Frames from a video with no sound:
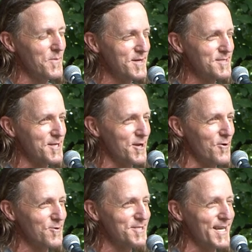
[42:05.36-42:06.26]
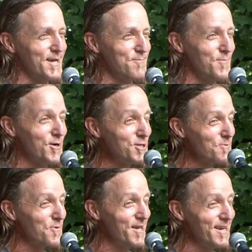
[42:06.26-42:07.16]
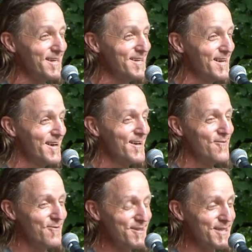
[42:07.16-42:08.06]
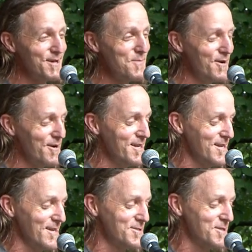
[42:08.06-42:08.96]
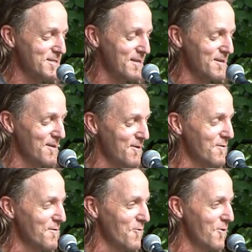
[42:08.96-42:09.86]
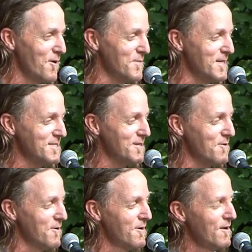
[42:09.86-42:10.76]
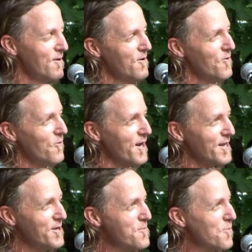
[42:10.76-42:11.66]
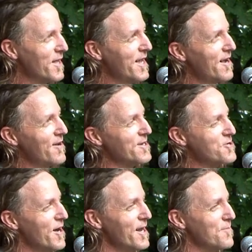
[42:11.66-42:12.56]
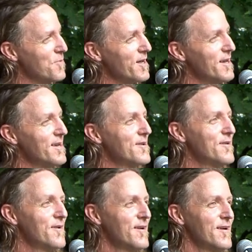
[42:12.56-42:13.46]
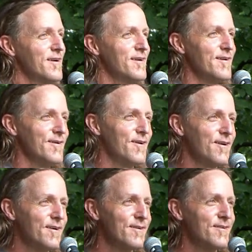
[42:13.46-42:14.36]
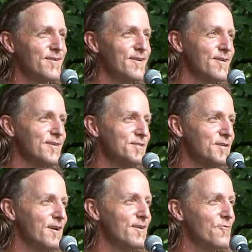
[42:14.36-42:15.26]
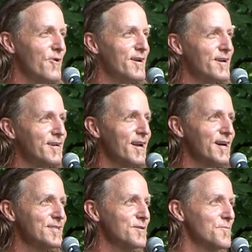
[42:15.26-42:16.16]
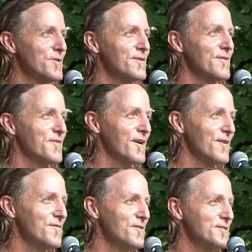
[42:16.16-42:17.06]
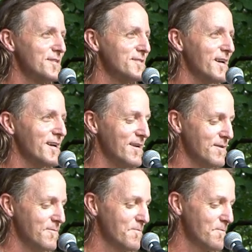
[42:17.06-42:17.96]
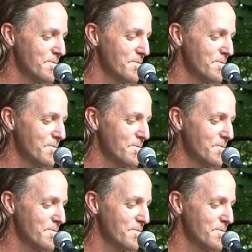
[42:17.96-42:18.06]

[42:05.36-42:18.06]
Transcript: months ago with Sam Bush playing with them on it. It's just a little overwhelming. So when I do play out, I try to play uh, as unrecognizable of covers as I can